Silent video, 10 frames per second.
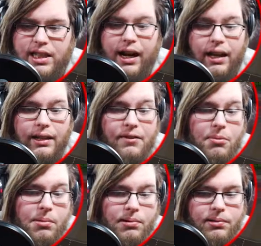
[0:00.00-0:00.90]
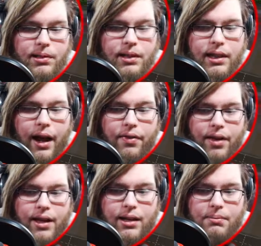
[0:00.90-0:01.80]
just get it livable.
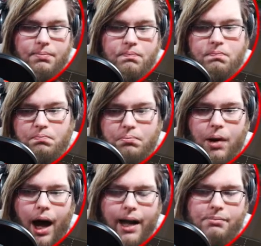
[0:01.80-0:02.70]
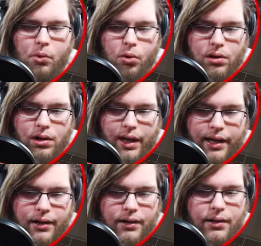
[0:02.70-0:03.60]
And then buying more
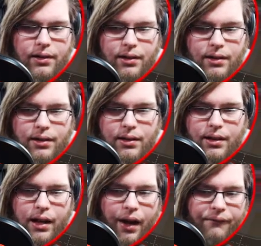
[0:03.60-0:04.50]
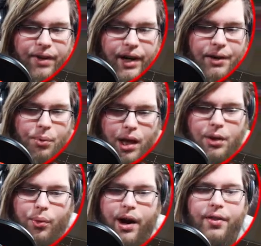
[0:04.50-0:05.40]
later. I'm very
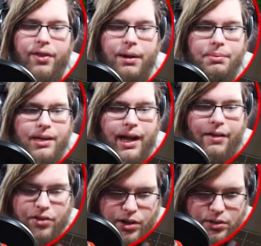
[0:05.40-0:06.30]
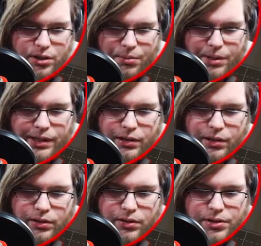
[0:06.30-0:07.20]
well aware that I'm going to have to do something
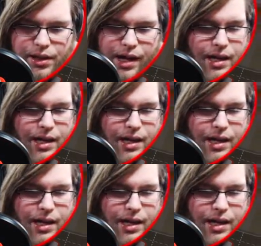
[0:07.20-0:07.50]
along those